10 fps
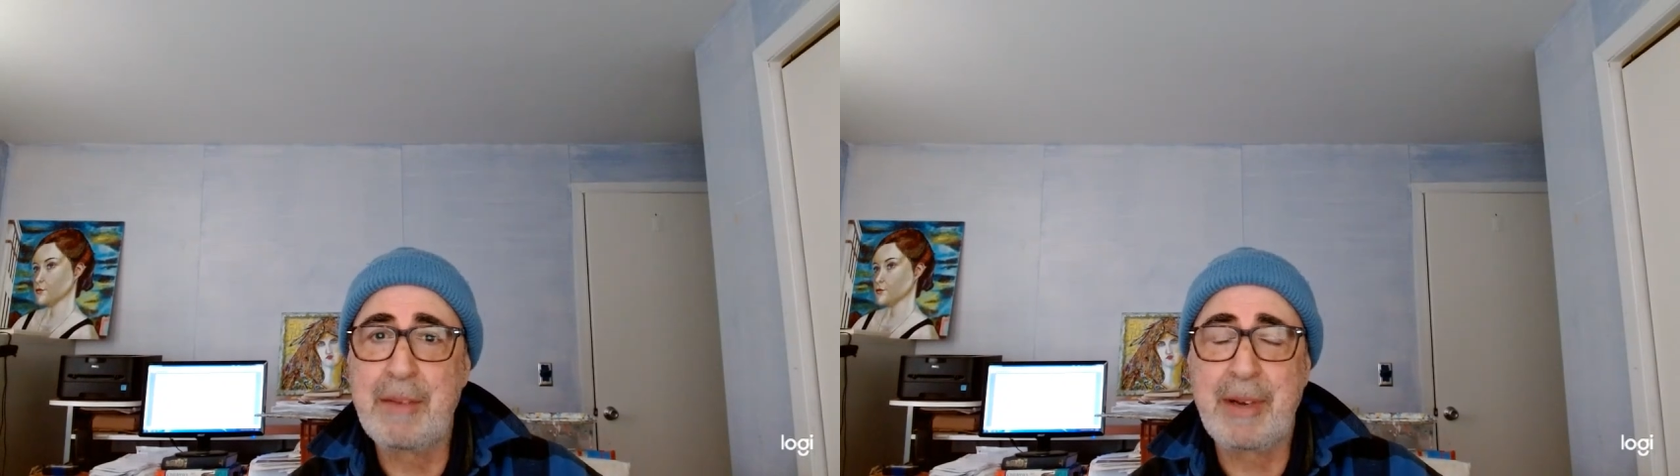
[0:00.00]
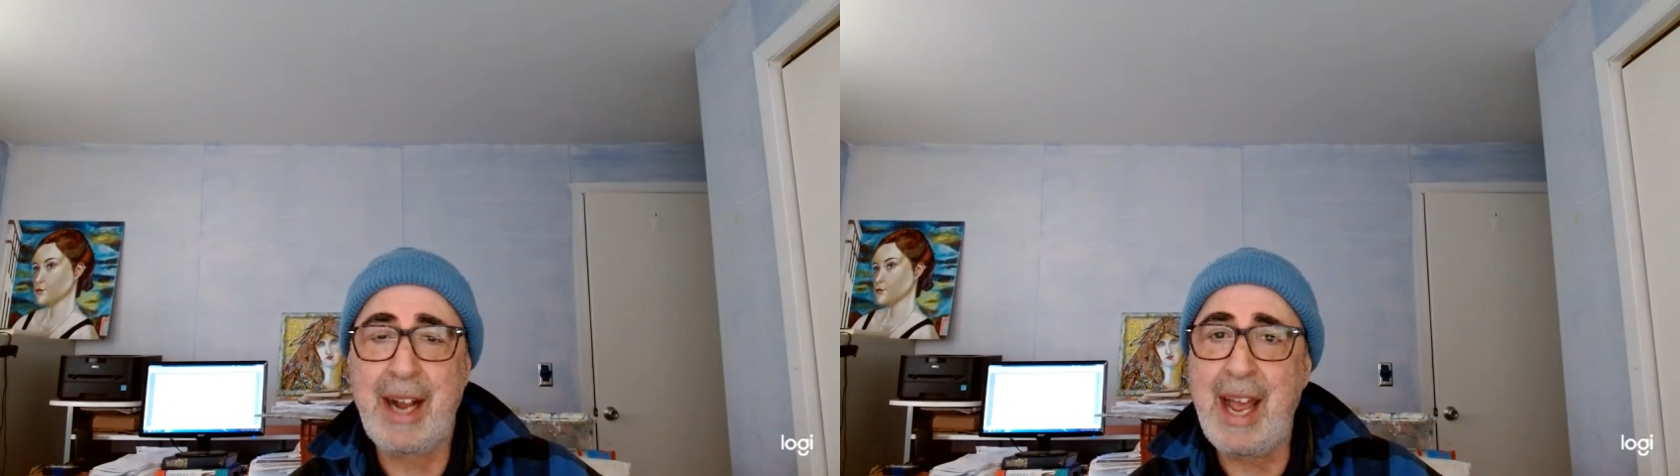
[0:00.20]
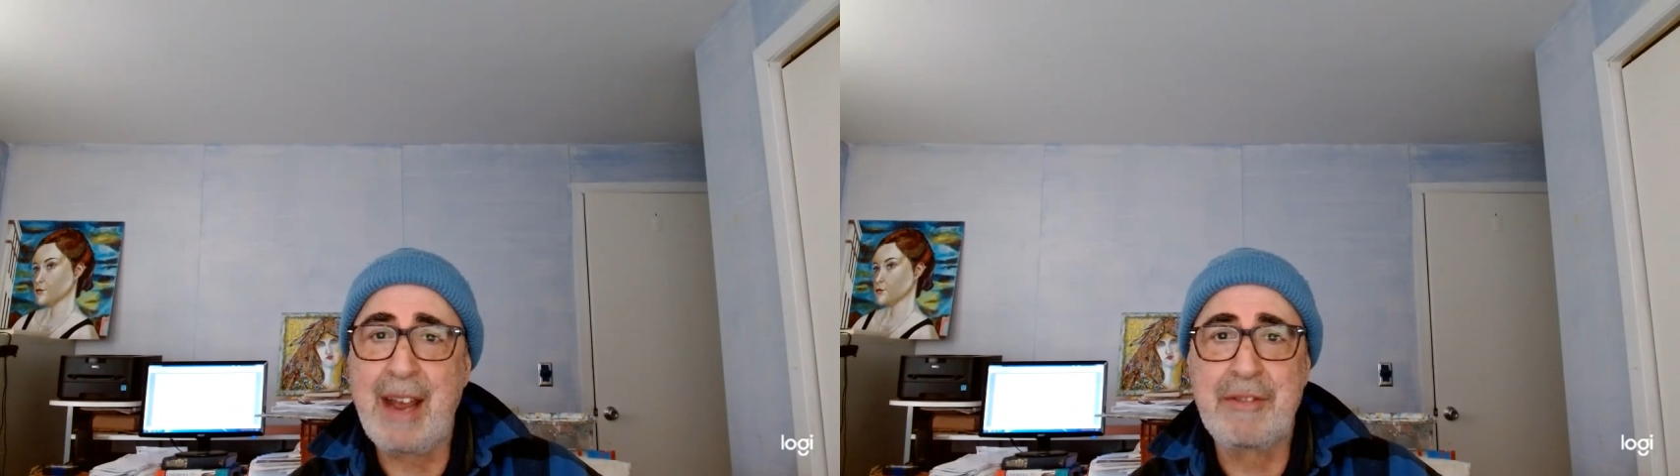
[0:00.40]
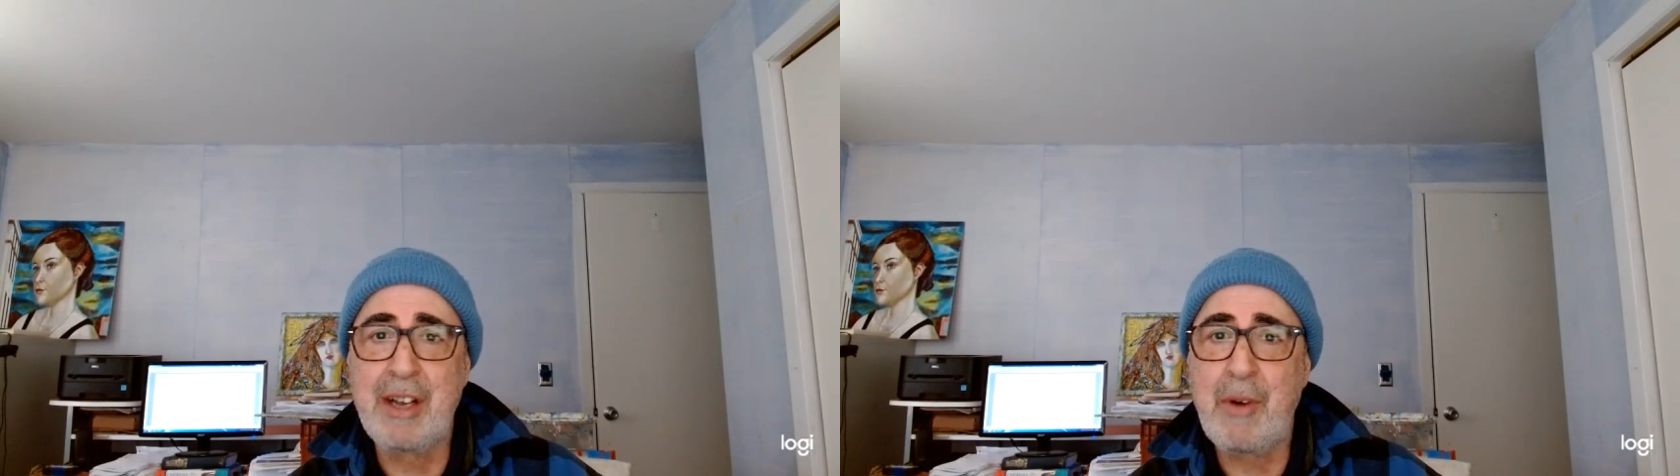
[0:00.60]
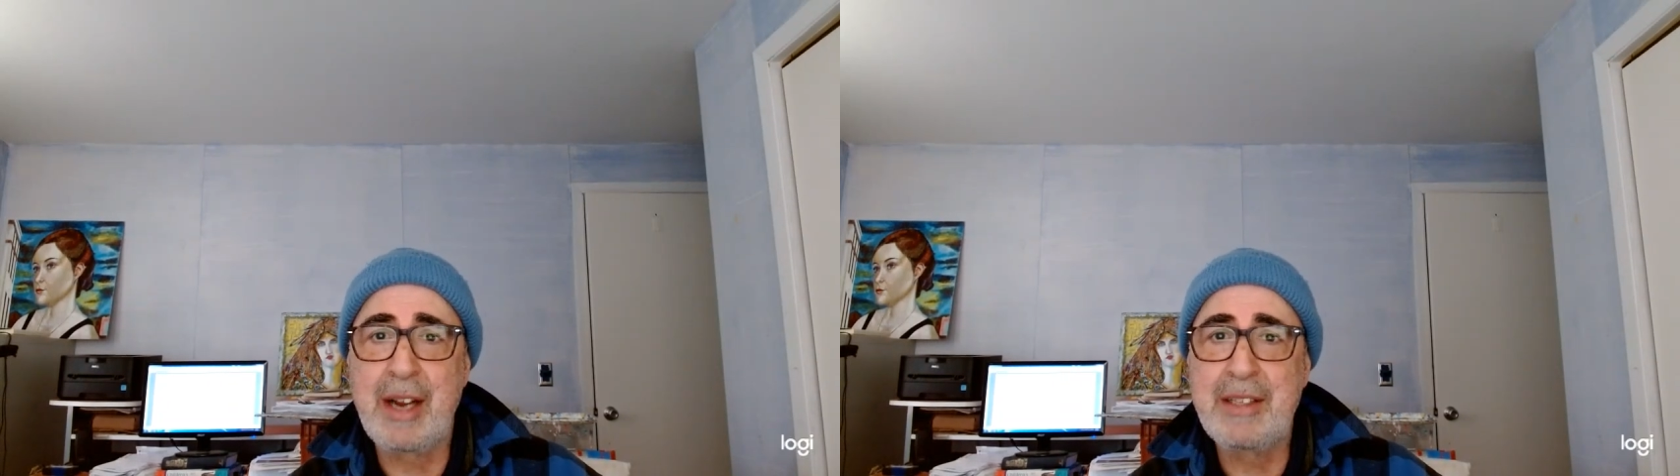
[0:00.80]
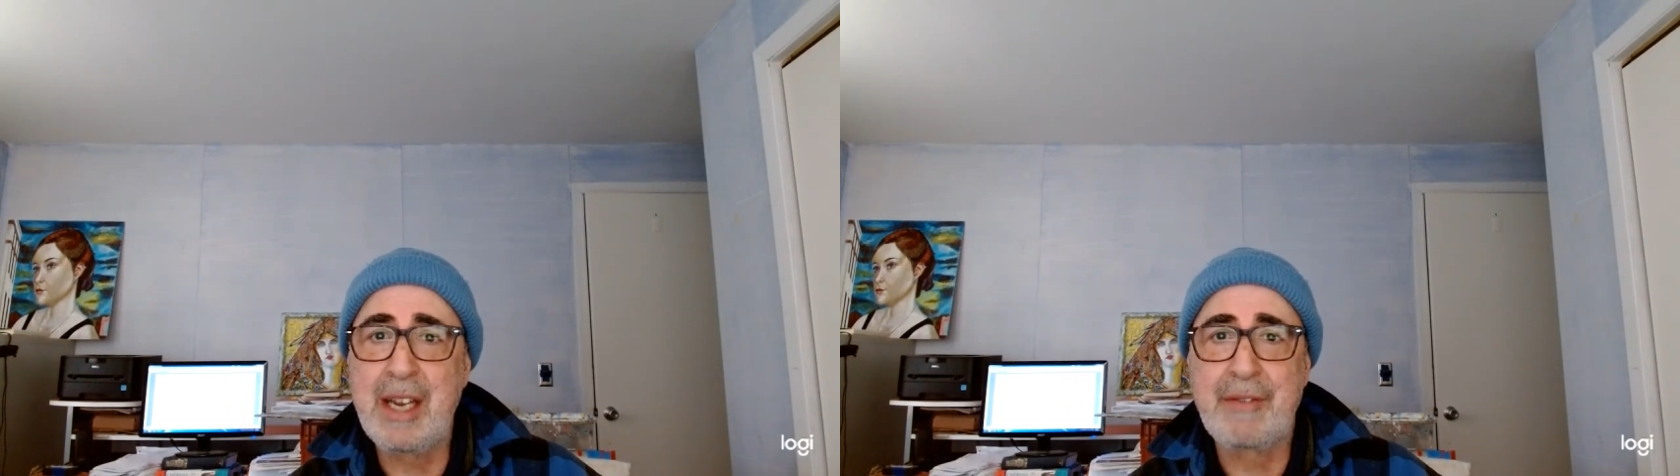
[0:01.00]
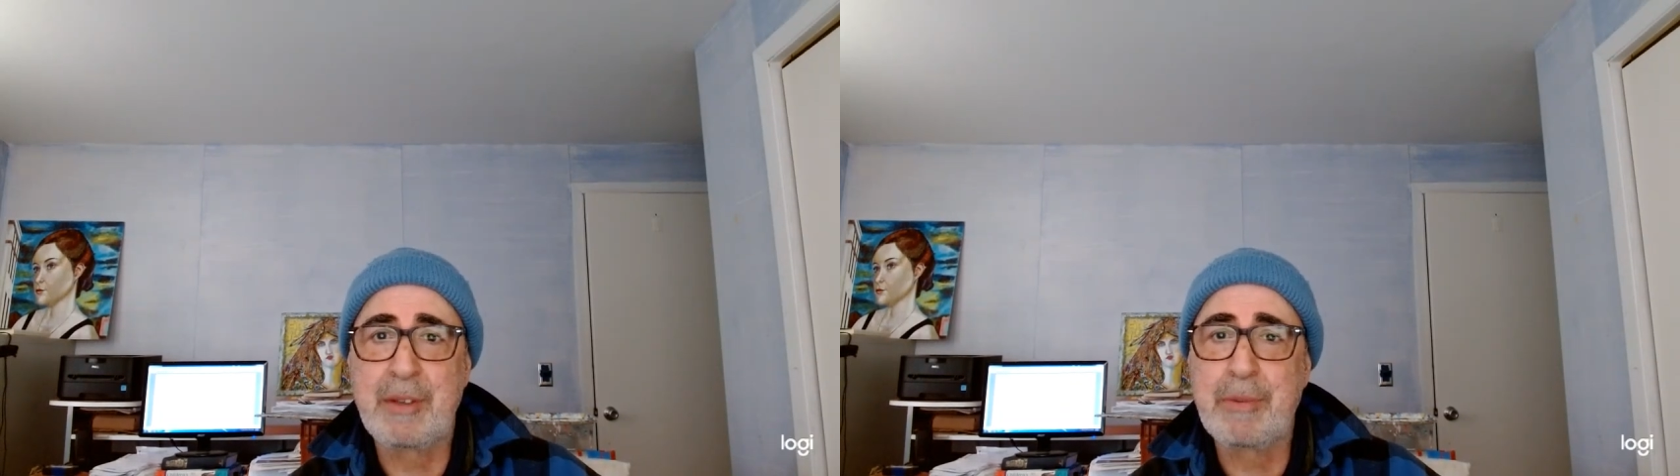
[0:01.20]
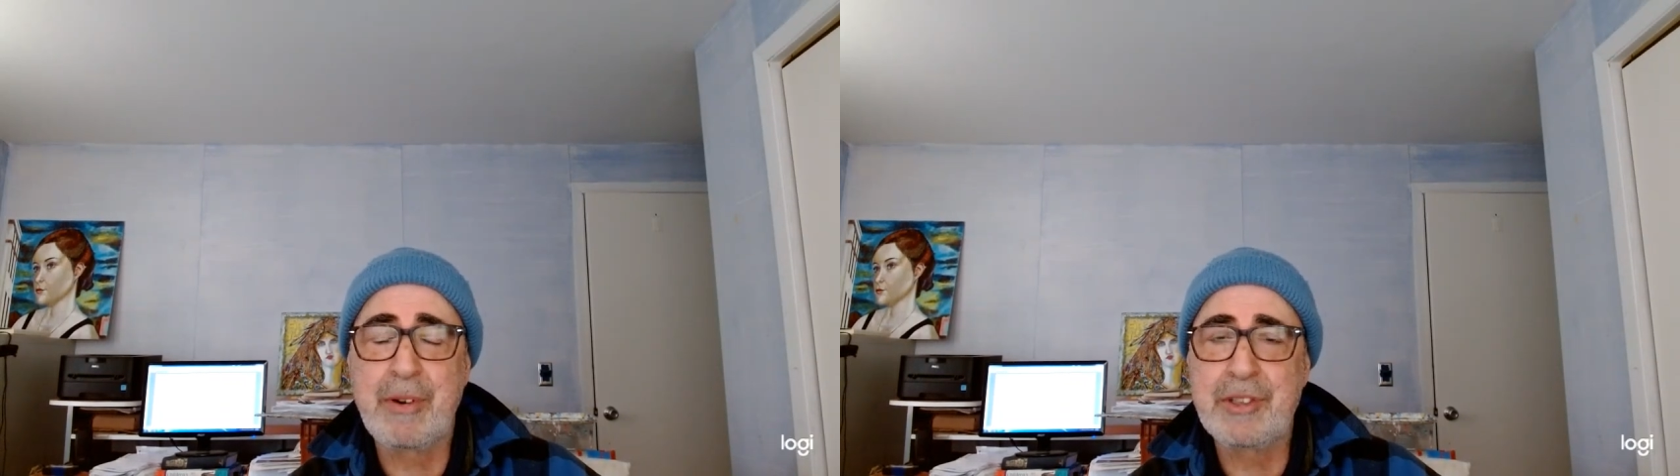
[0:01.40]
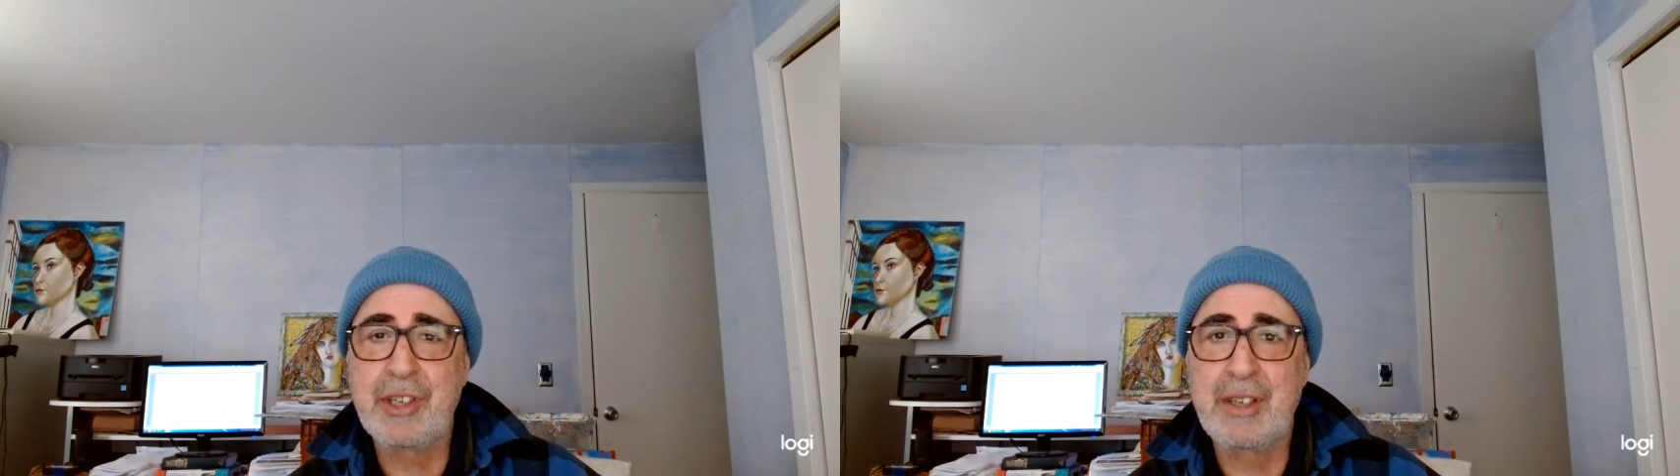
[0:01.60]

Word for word: but I have no idea if the person